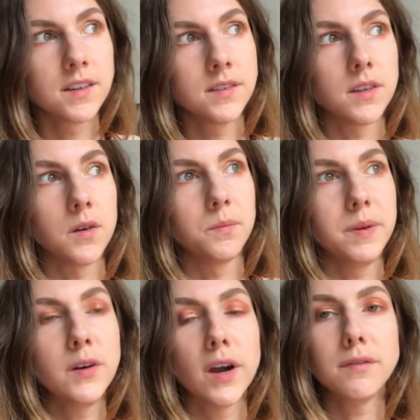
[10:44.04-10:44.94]
So
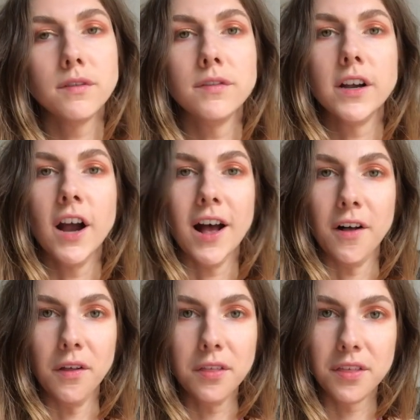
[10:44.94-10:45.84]
be grateful for your
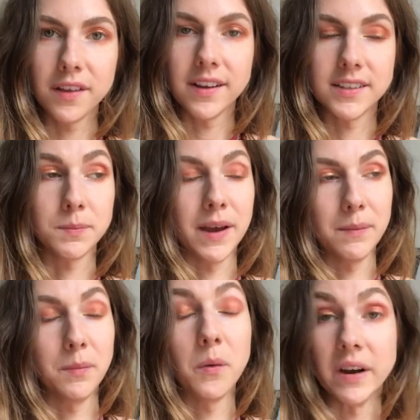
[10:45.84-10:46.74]
health is my
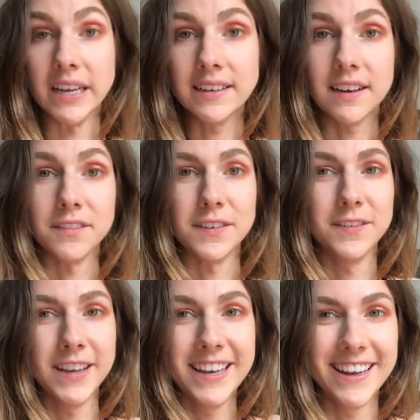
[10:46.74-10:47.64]
point of the
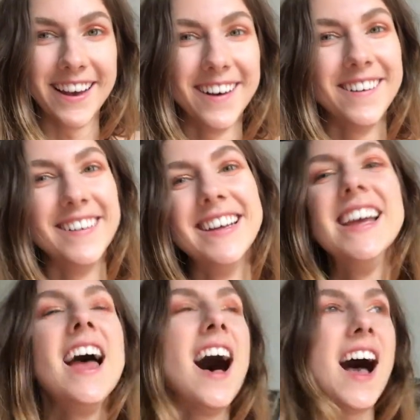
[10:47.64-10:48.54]
video.
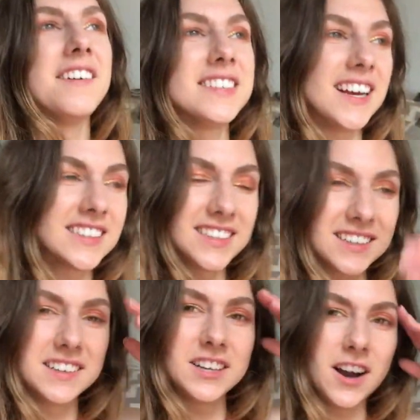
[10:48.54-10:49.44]
I was actually
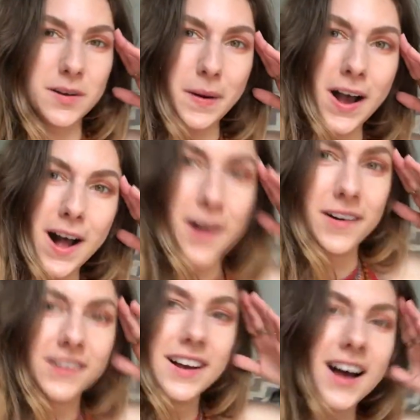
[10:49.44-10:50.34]
going to talk about
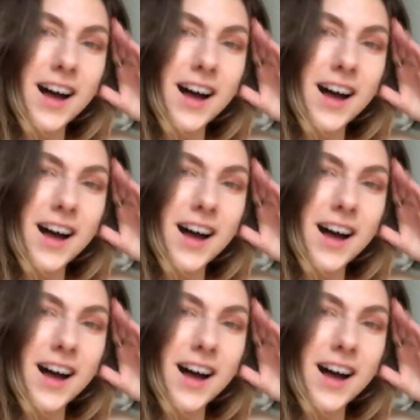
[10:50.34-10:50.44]
how